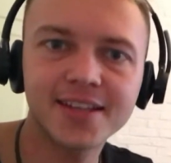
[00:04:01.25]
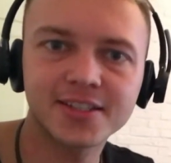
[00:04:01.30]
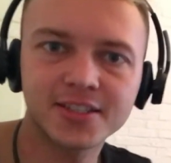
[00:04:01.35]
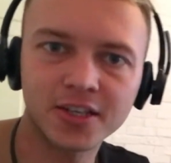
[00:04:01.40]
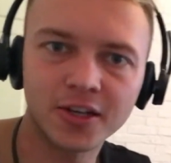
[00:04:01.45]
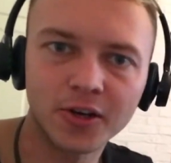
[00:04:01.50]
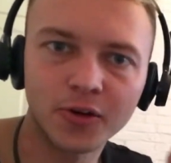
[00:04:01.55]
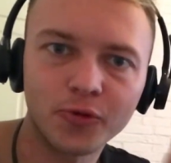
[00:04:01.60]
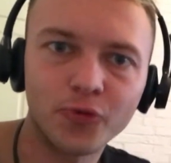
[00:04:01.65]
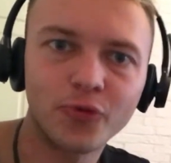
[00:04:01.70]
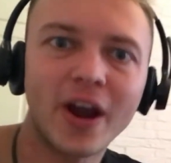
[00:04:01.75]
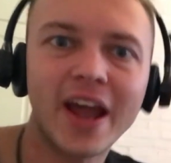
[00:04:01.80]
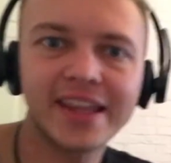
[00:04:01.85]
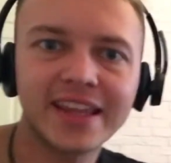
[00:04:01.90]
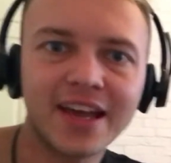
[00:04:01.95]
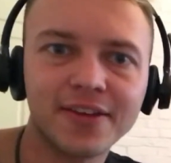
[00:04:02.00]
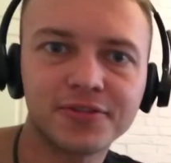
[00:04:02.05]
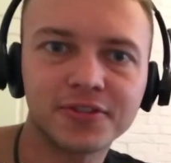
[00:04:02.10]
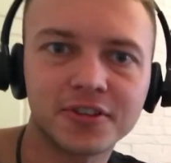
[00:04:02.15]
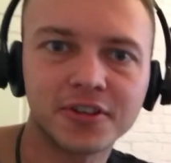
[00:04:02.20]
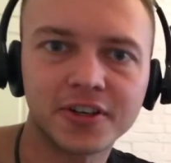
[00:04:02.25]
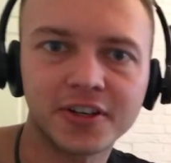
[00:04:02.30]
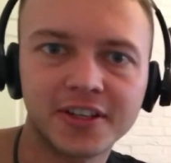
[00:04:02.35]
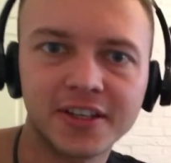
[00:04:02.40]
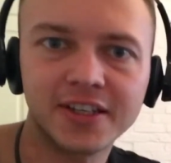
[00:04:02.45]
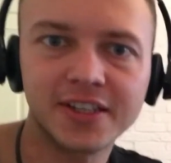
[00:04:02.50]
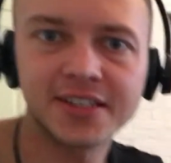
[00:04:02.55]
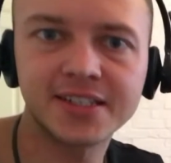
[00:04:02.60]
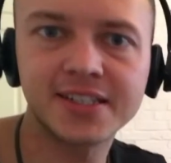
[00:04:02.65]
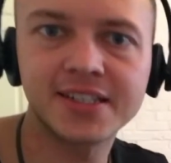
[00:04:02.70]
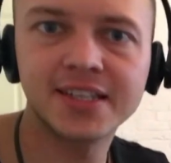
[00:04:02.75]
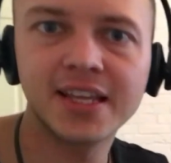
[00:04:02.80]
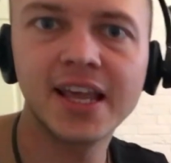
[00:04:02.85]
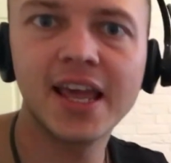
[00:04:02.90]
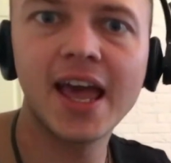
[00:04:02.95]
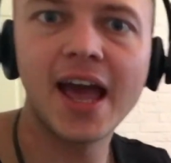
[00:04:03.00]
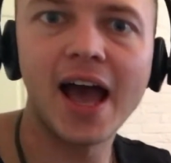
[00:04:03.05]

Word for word: So right after this